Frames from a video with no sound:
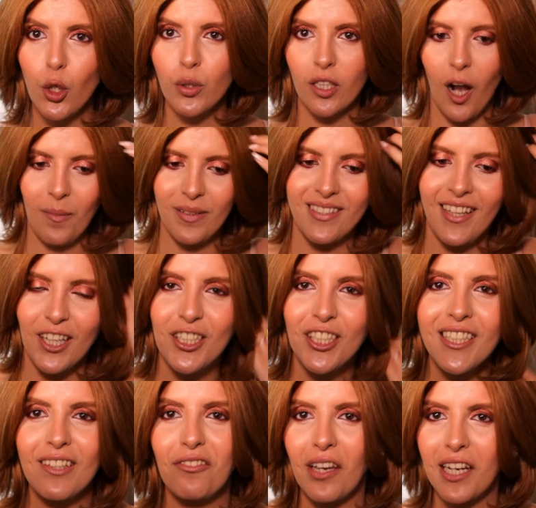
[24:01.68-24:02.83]
know in the comment
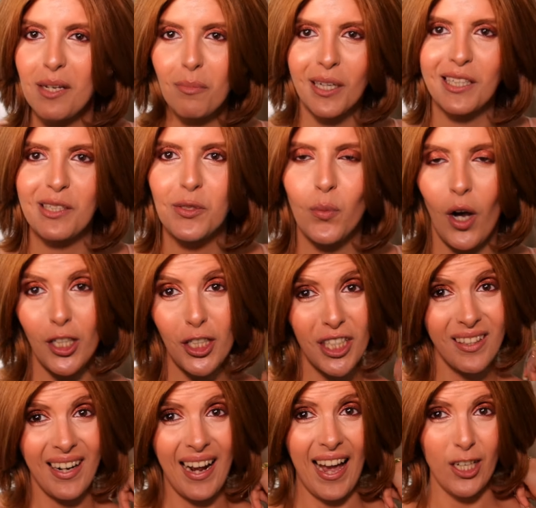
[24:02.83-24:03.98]
section if anybody is watching
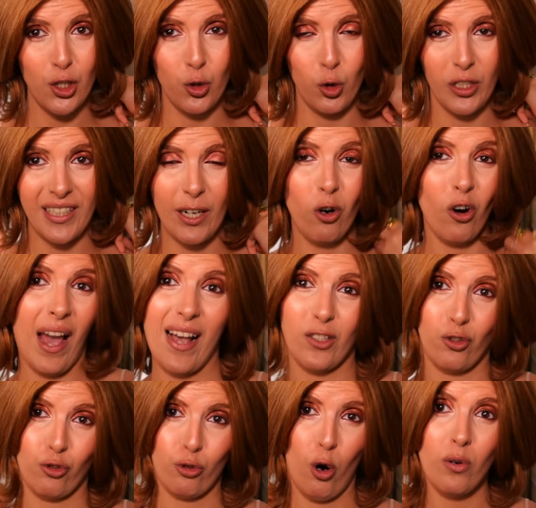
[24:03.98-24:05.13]
that has short hair or
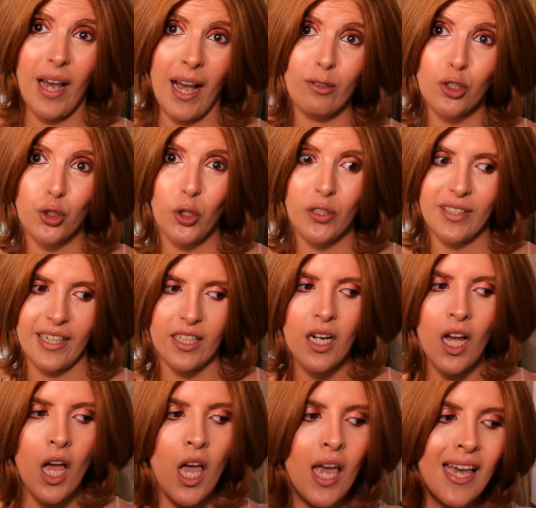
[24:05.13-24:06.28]
has grown out short hair,
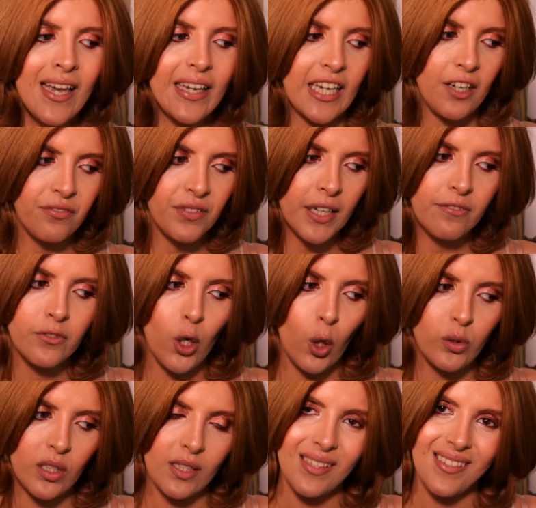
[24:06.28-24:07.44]
if they've
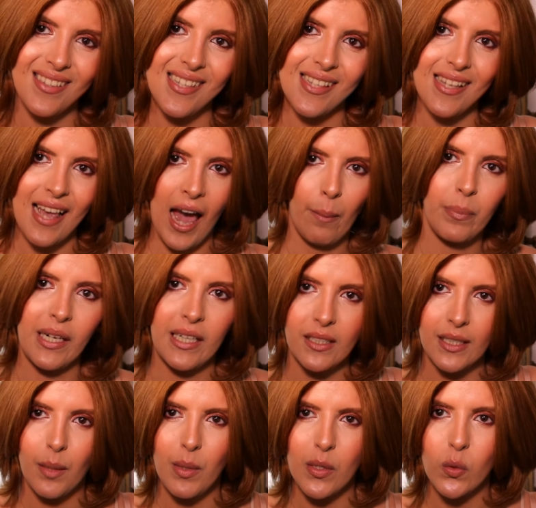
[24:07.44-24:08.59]
noticed this happening
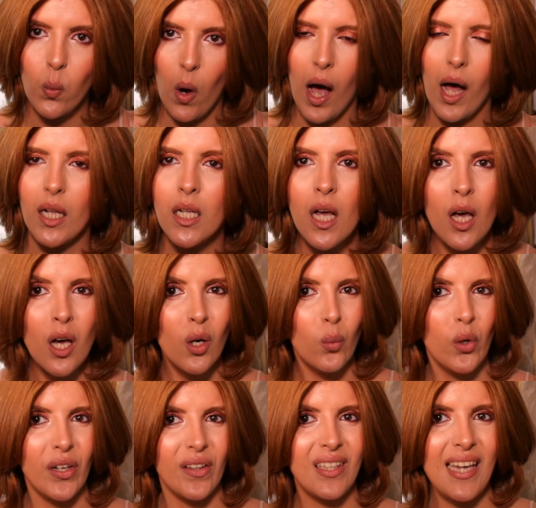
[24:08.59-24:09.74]
to them as well,
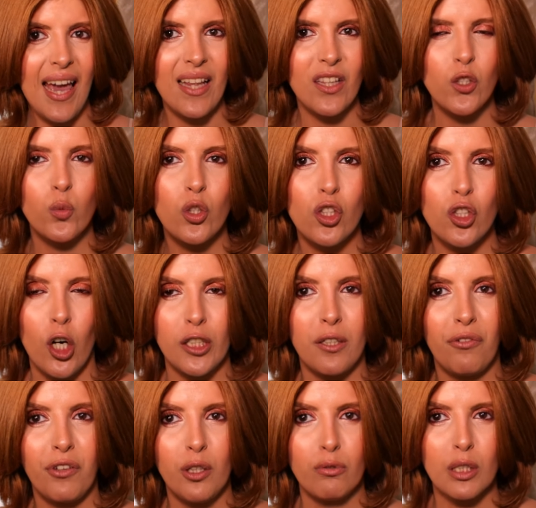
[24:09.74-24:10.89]
where the ends would start to
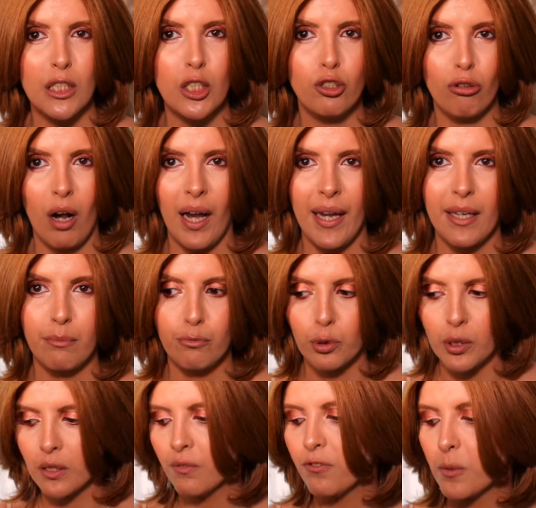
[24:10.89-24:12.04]
feel really dry and
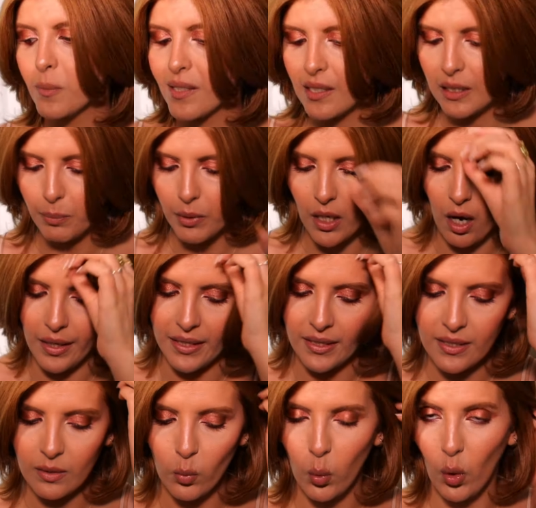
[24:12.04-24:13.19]
brittle from sleeping on
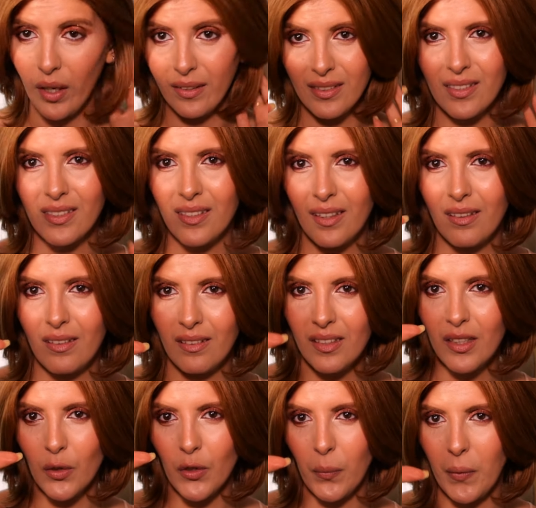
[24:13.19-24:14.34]
it once, you
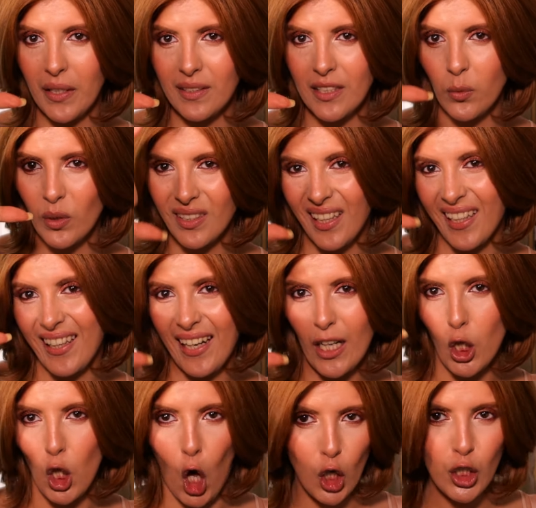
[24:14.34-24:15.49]
know, the pixie was like getting
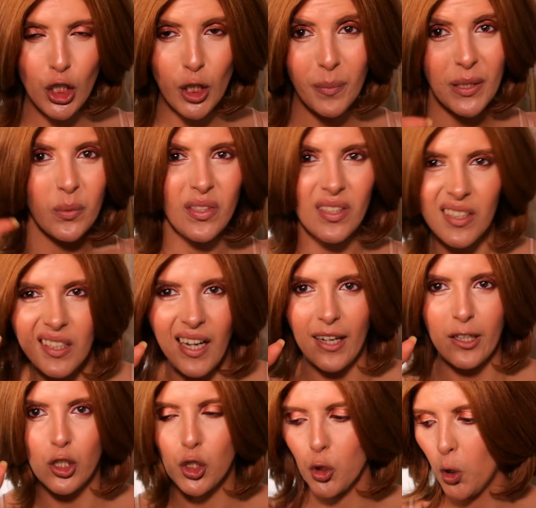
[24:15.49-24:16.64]
longer, but it was still
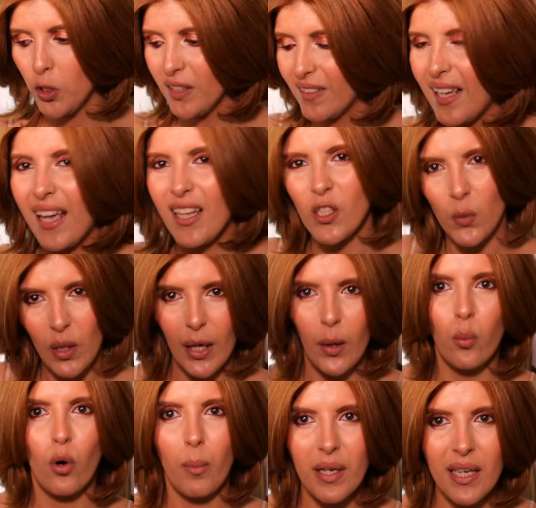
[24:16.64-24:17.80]
kind of short and the ends were like
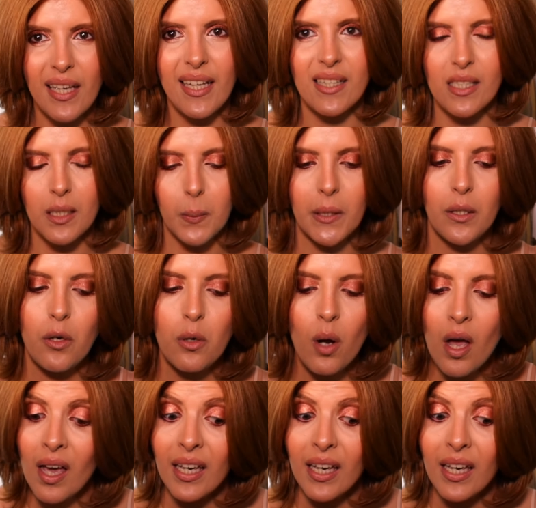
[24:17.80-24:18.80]
rubbing against the pillow.